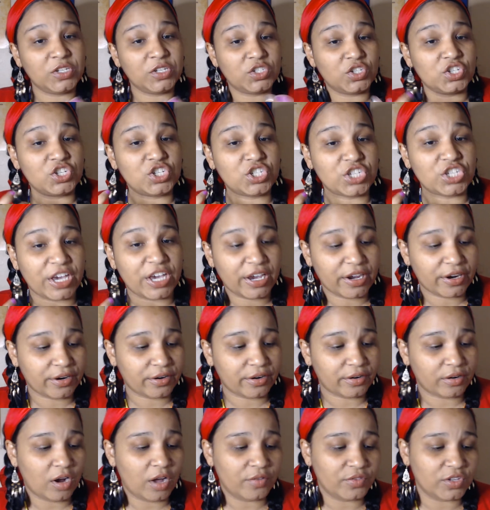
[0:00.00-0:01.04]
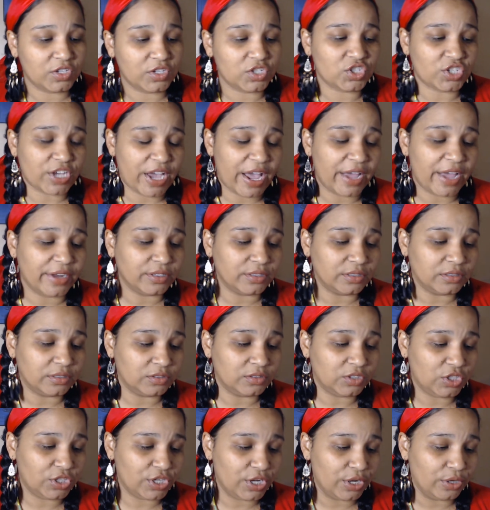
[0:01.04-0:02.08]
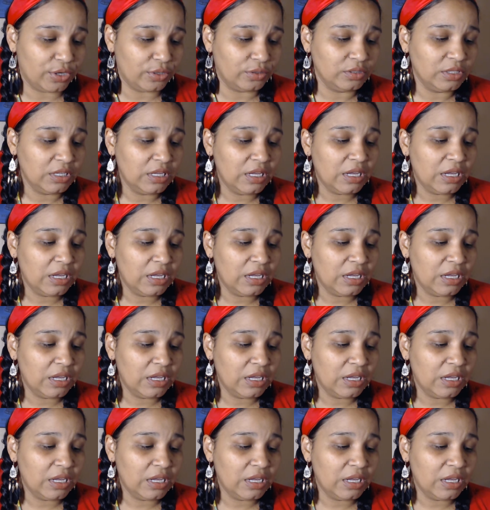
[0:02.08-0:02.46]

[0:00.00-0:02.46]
to share on this channel. You know,